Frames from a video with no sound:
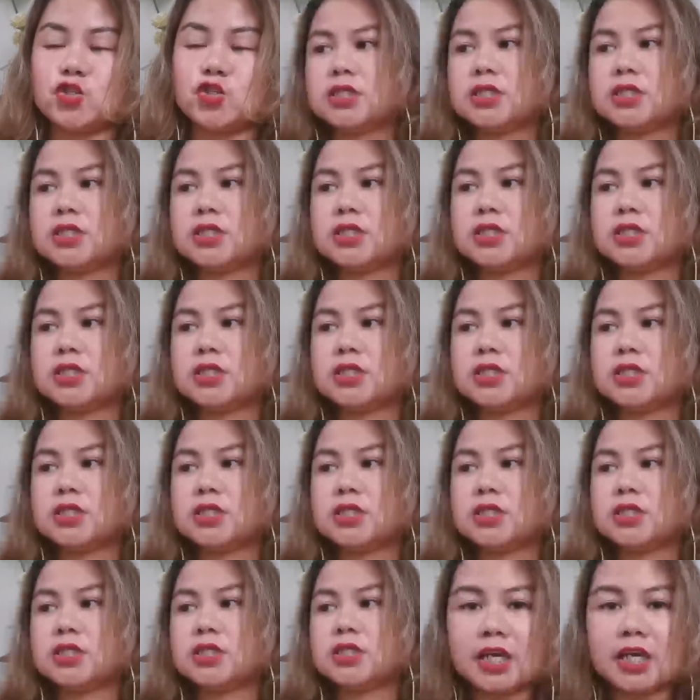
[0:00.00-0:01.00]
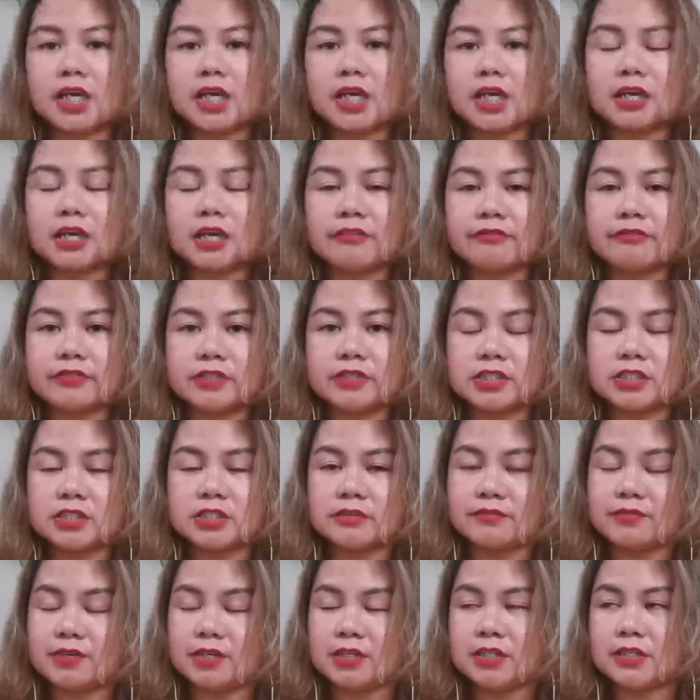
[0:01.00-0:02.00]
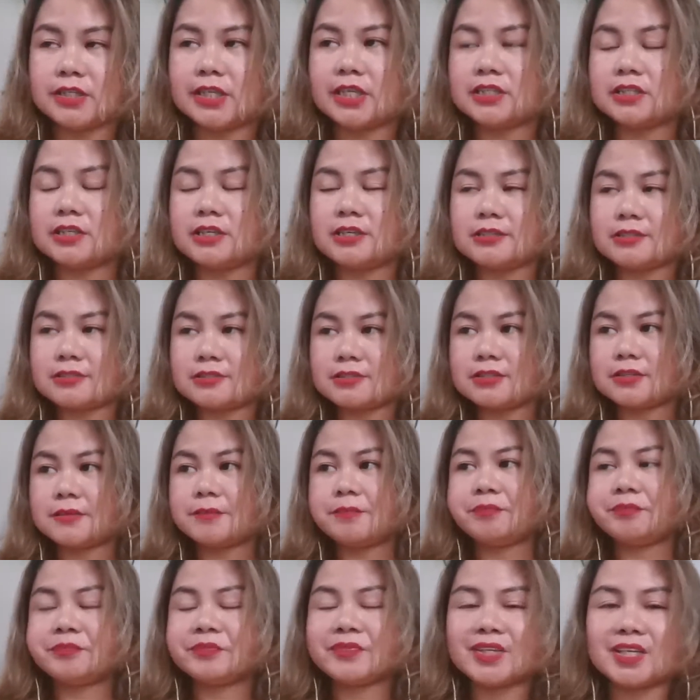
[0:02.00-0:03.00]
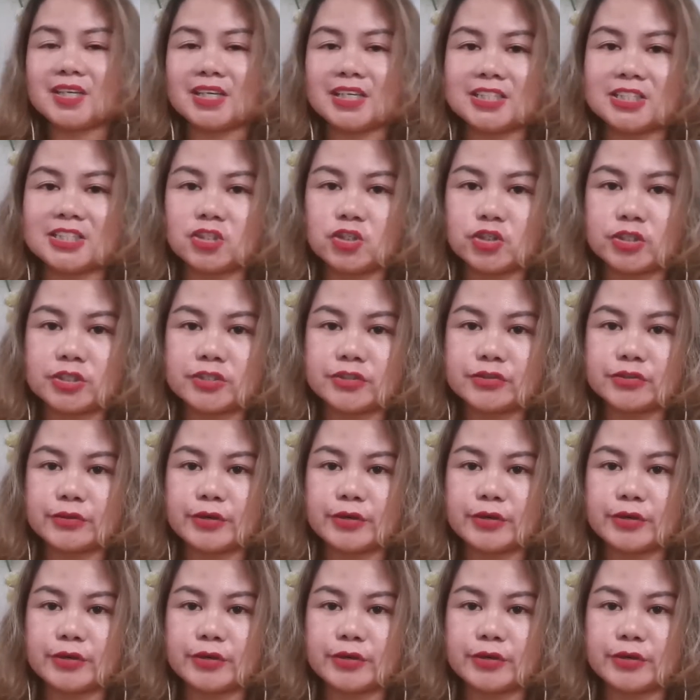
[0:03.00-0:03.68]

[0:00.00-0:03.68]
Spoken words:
The god of light and festival, that is Ganesha.